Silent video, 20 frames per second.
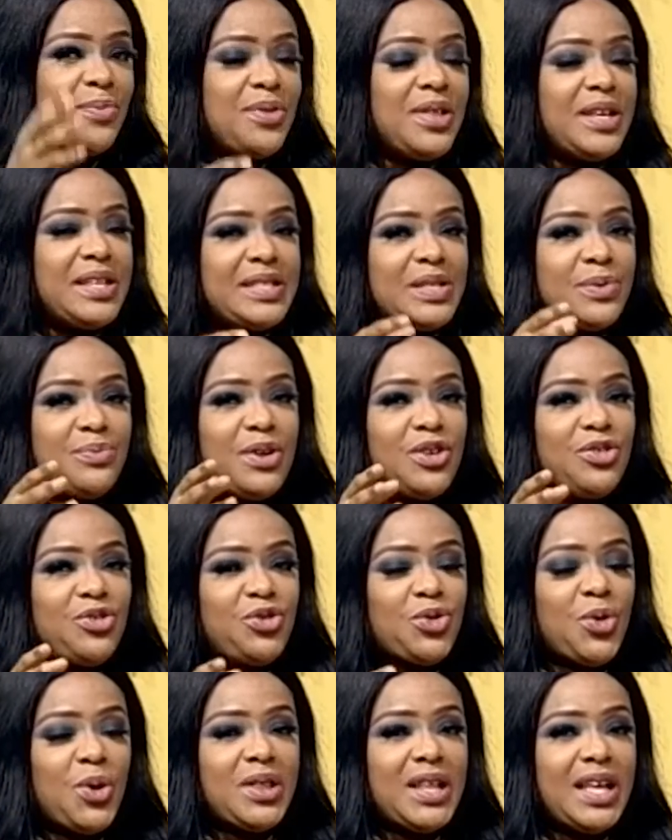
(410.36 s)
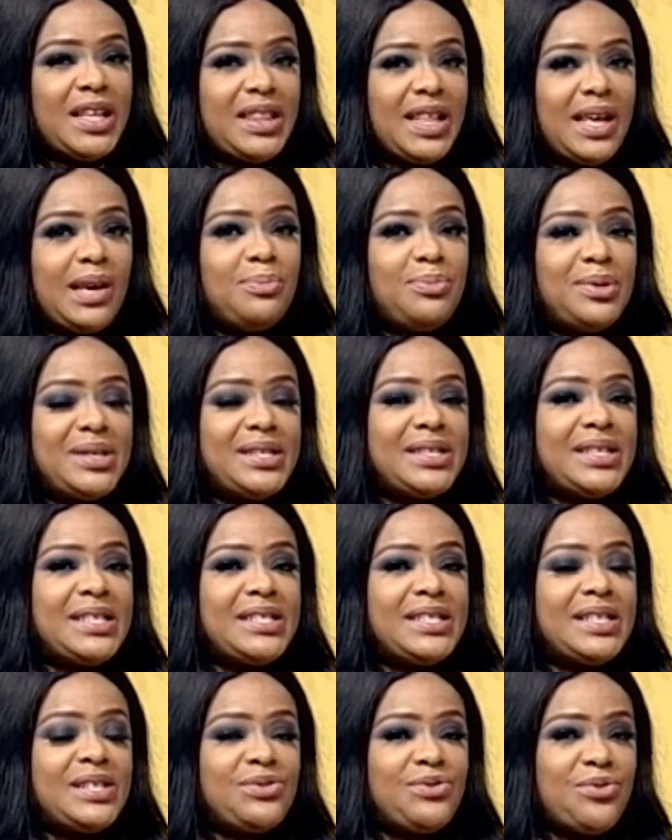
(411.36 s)
things to make sure that their
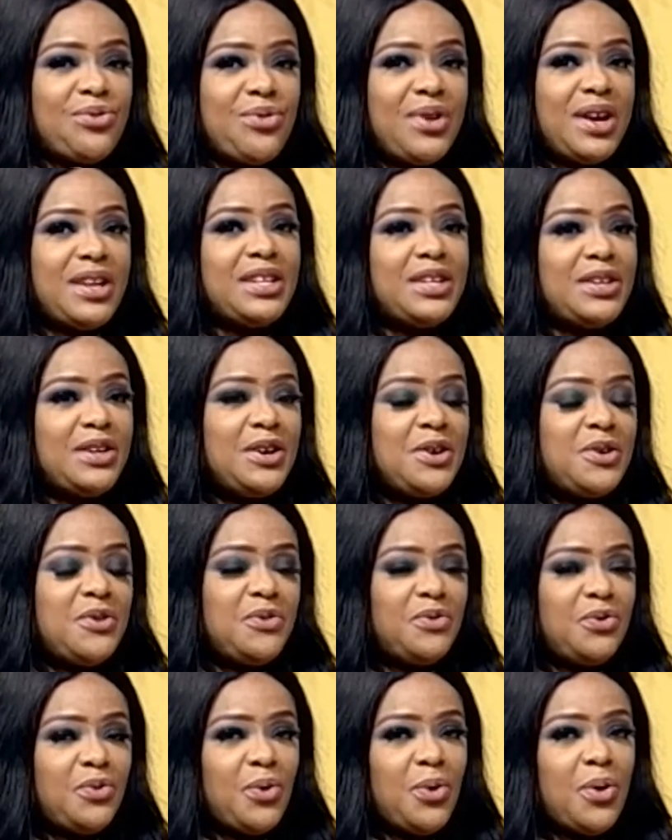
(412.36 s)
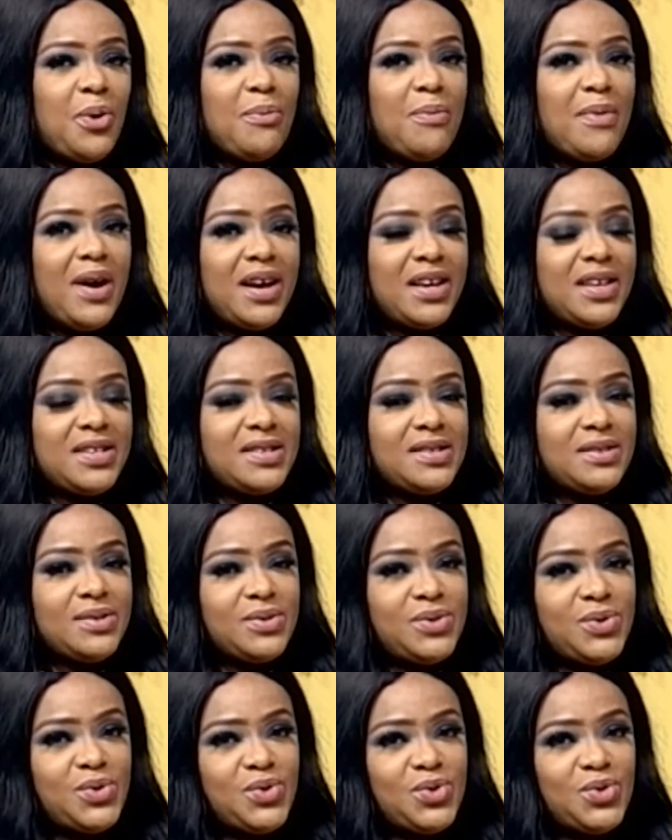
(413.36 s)
business is ready for marketing
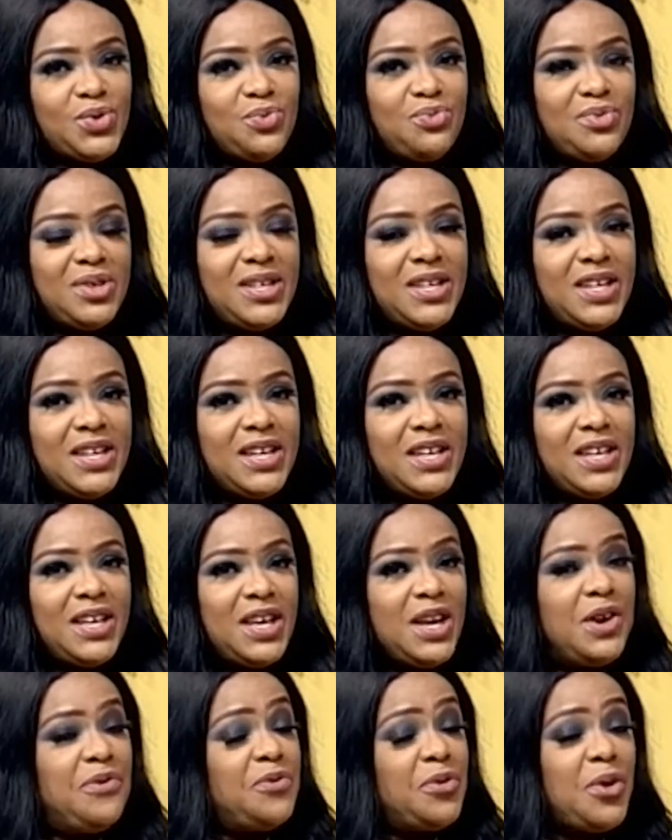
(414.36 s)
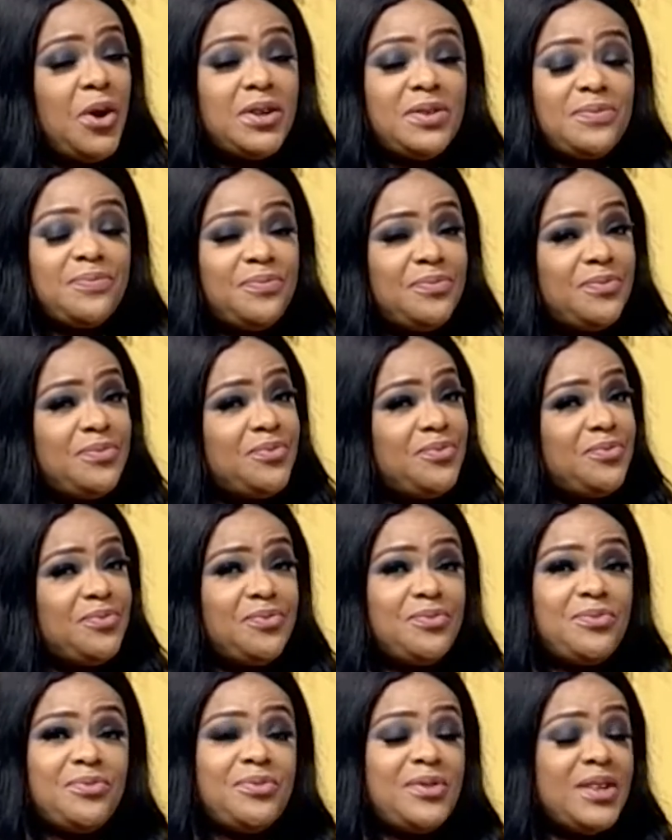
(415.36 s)
on social media. If not,
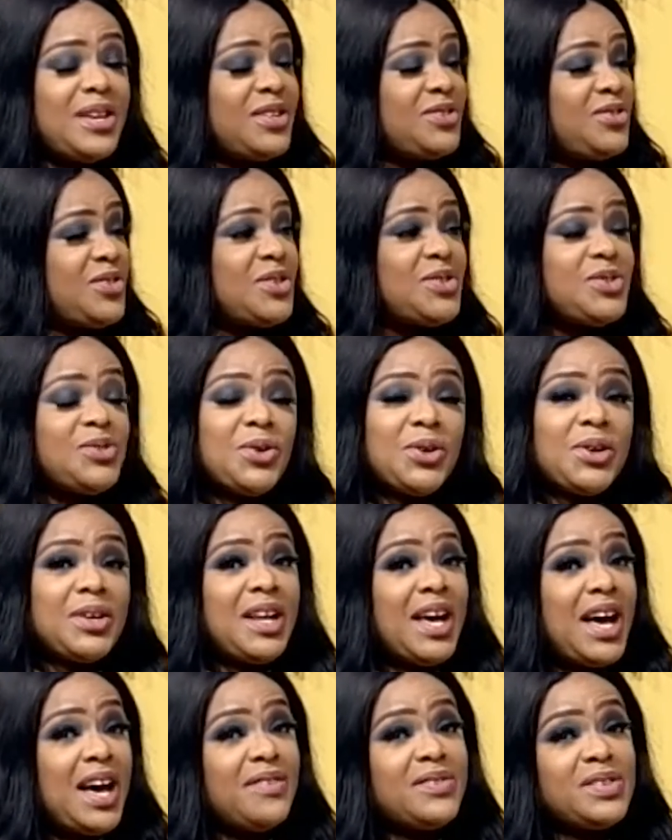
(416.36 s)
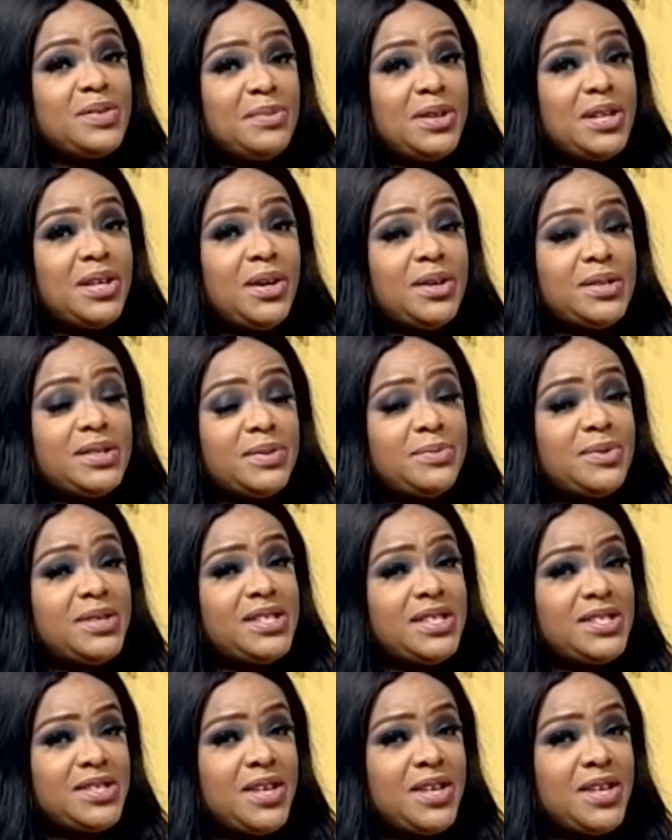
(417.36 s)
they're just not going to have as many customers as